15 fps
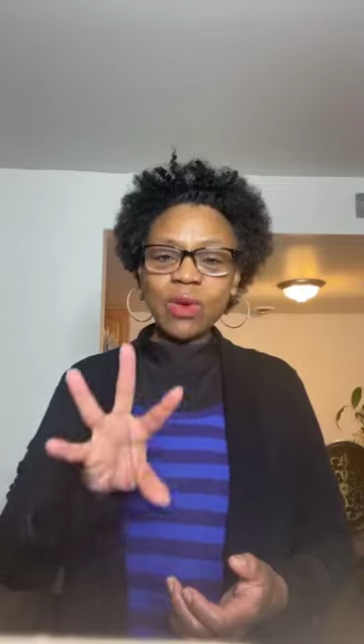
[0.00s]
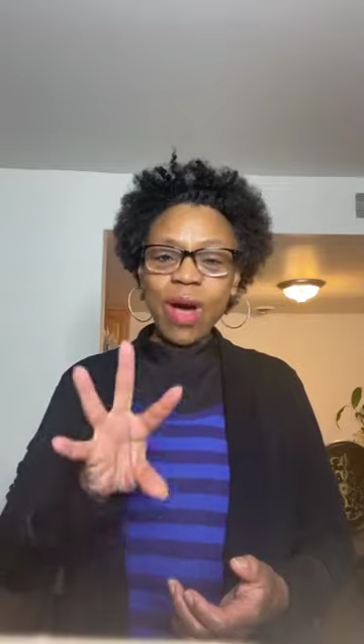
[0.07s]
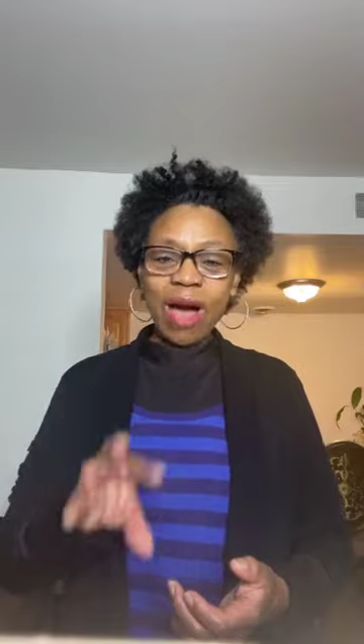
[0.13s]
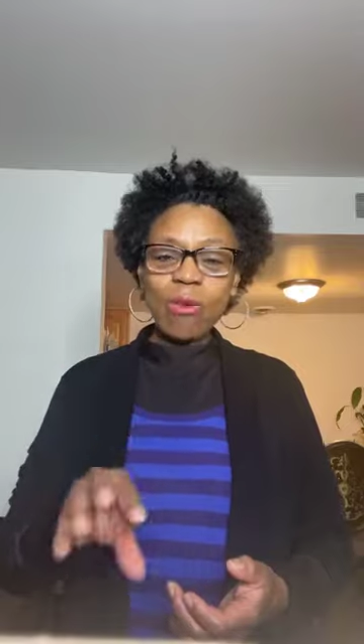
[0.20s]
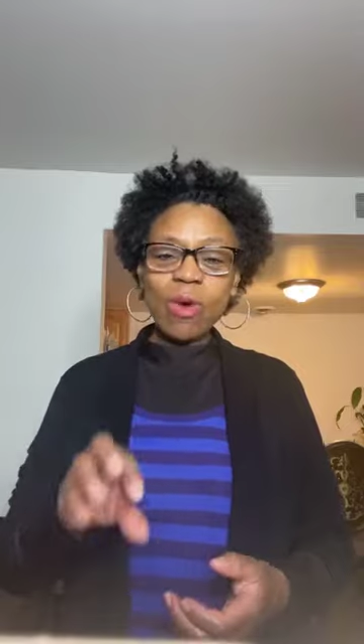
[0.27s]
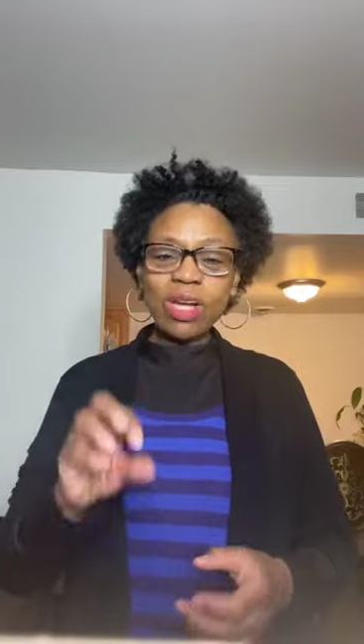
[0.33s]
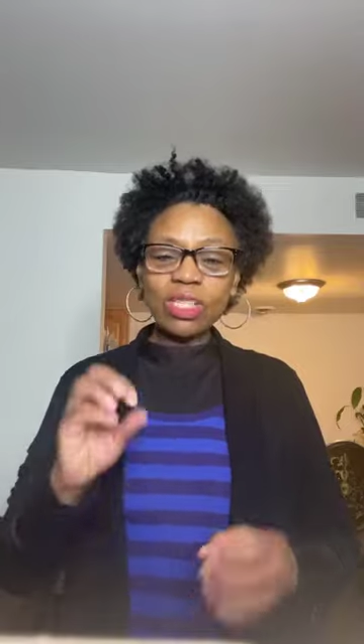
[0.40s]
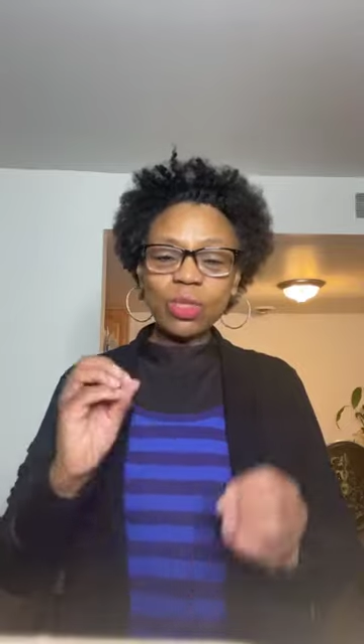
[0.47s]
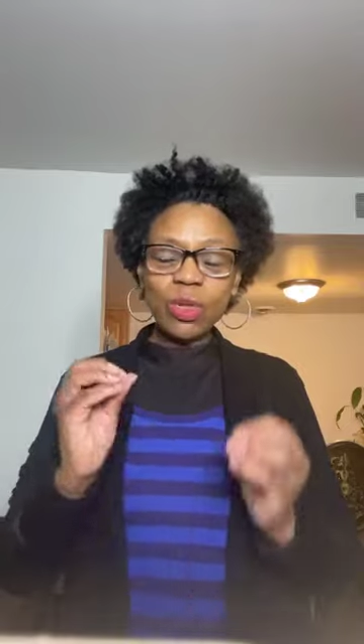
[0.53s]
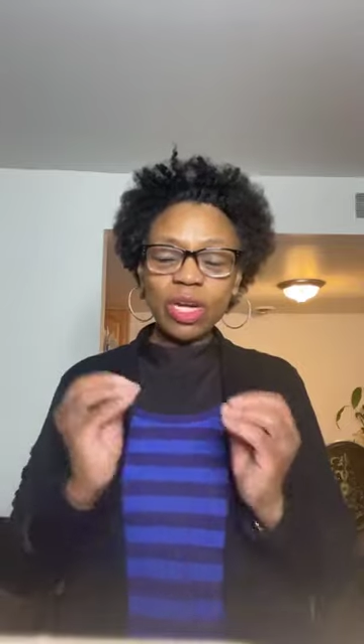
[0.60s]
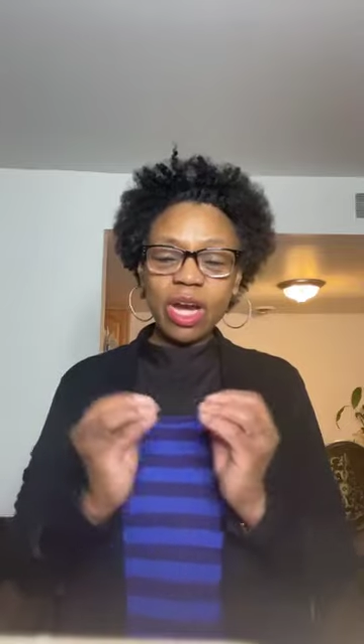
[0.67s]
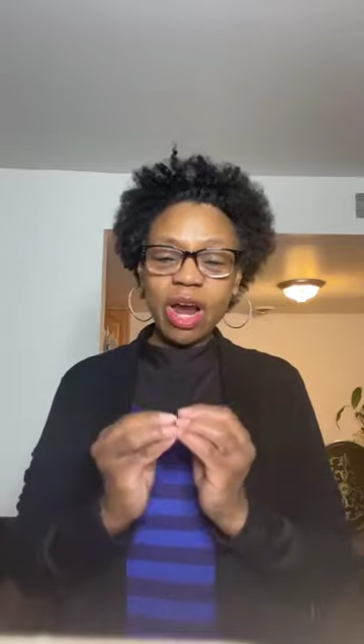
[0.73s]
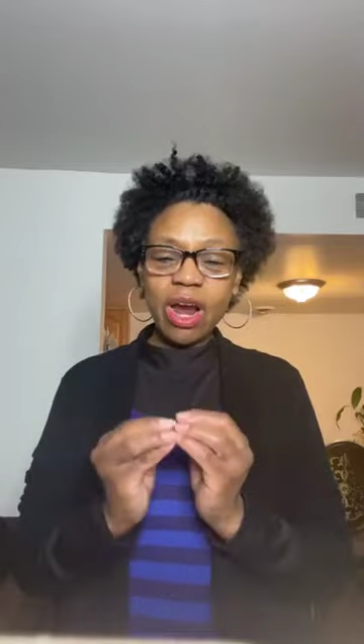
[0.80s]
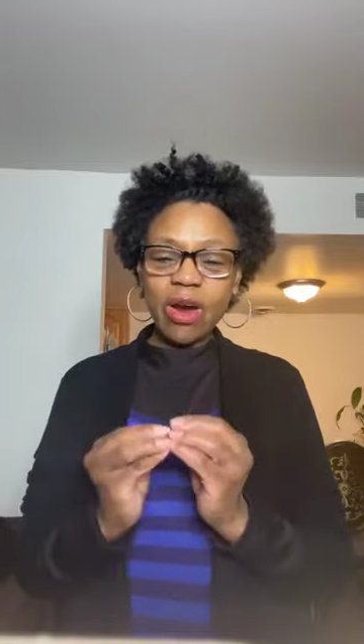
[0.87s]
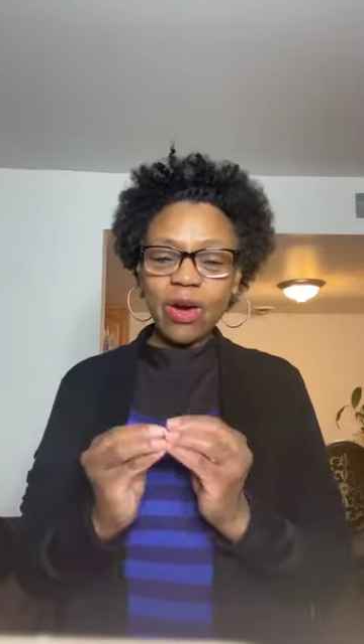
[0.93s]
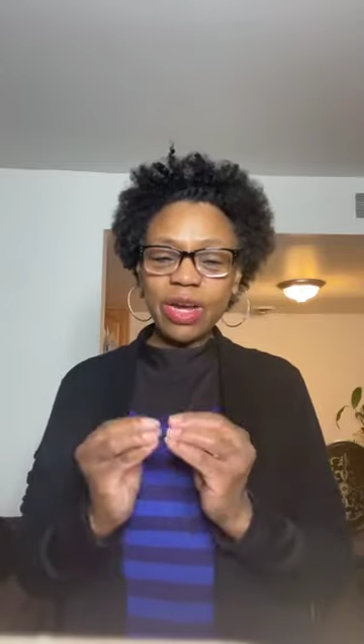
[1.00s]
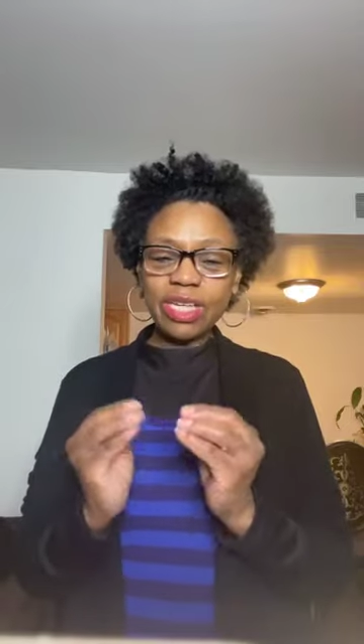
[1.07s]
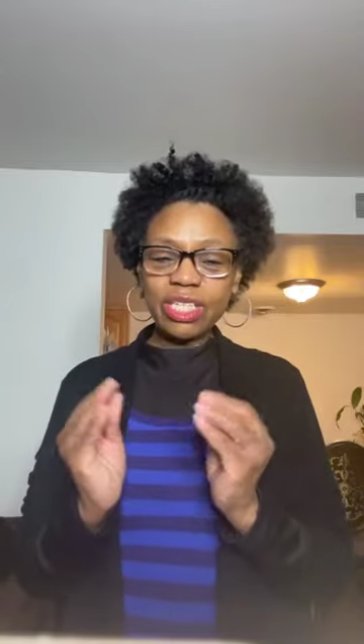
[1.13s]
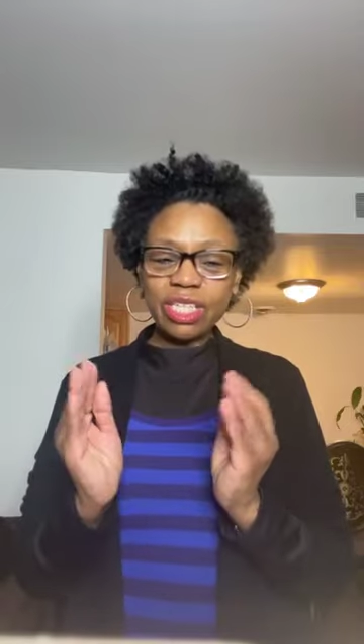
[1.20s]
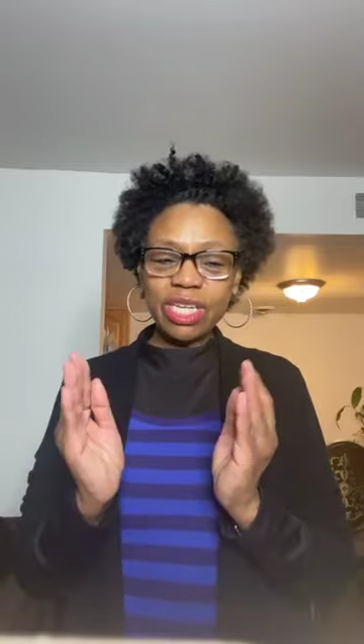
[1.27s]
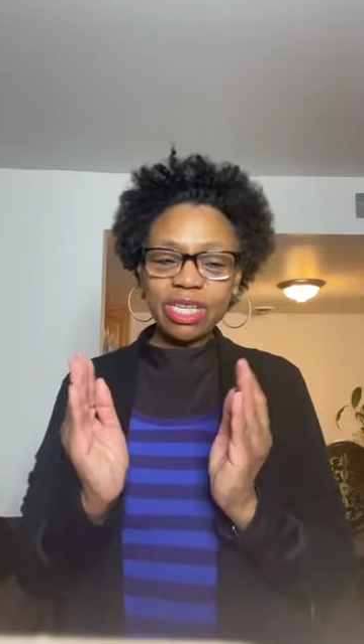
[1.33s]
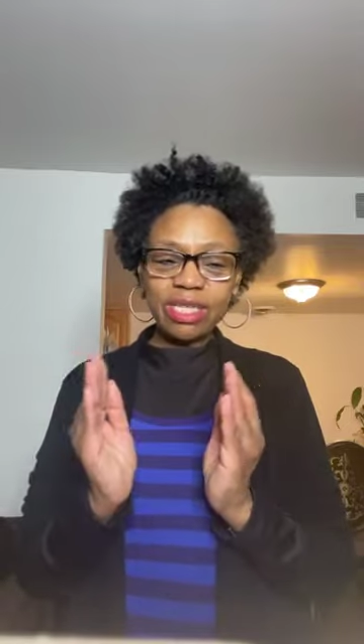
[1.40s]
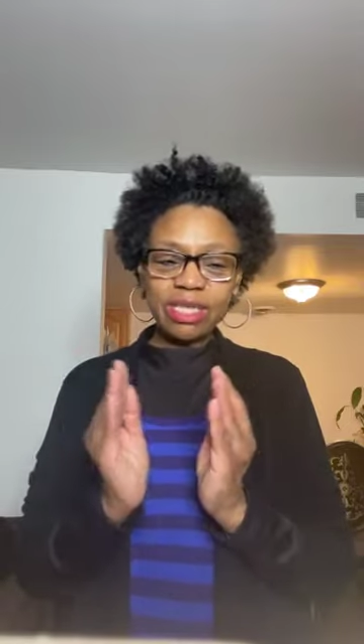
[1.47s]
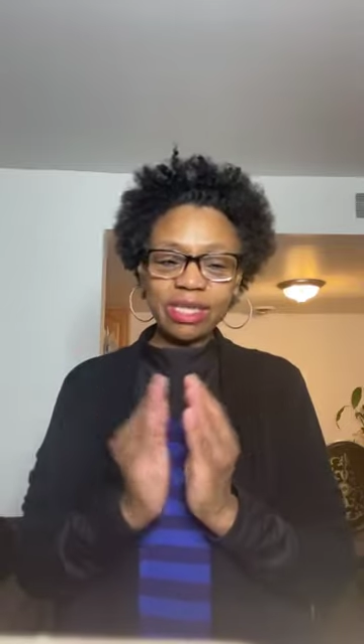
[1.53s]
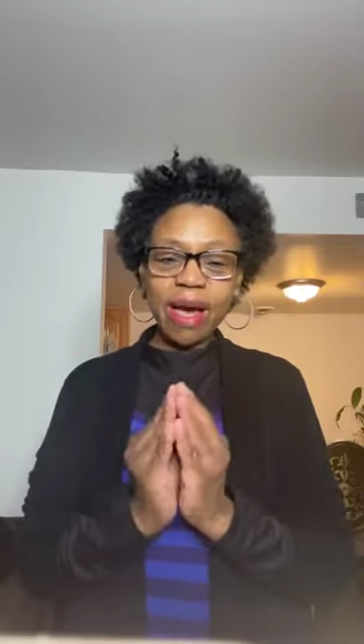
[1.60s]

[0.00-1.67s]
So I want to encourage